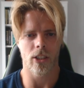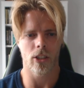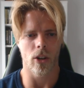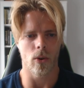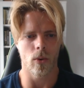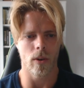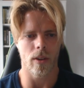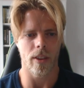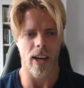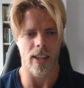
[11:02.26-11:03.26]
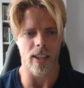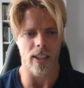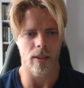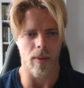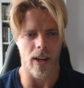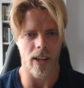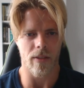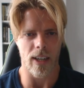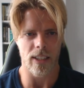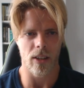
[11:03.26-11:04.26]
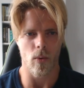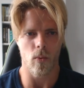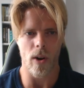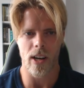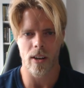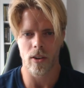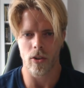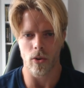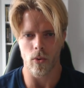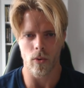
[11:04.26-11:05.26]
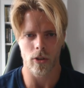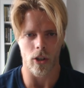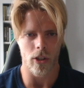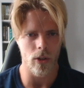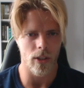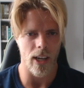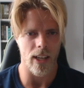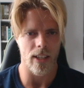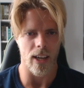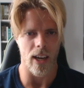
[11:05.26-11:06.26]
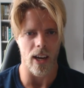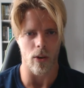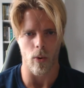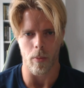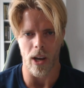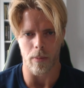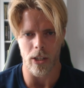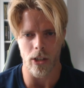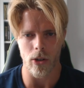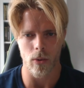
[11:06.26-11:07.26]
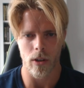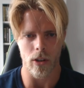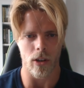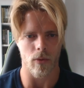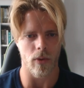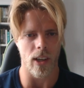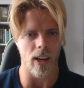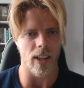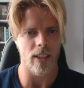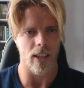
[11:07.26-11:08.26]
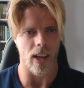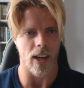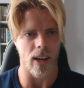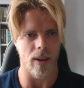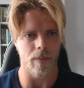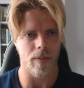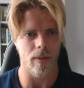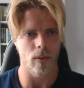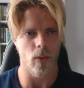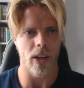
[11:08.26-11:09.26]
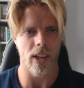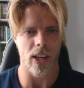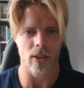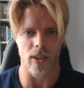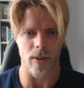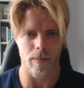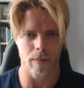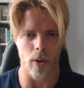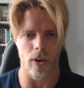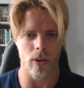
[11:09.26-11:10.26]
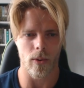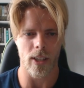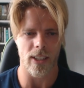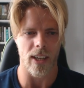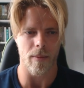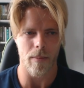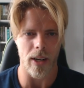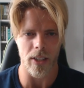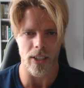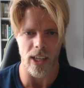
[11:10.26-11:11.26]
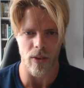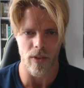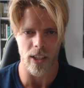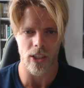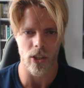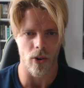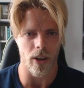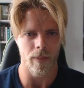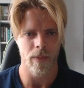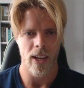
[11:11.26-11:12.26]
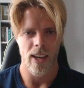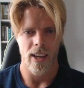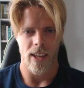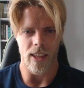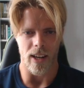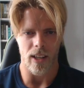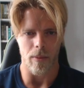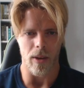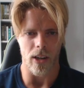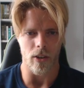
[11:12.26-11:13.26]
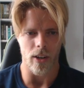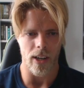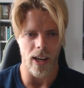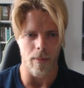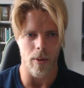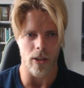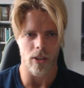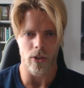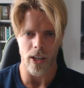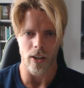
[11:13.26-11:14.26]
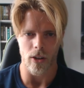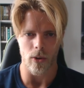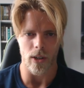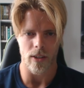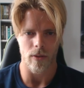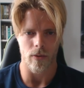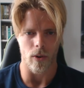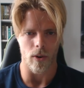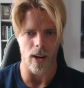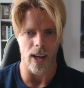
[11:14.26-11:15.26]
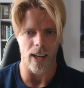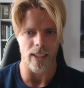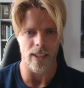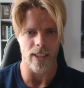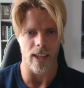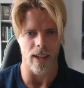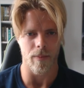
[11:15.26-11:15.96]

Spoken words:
So that is my advice. When to start using it, it will be up to you. You can feel it. When you get to a point where you say better safe than sorry, then it can be a good idea. But try to do it for as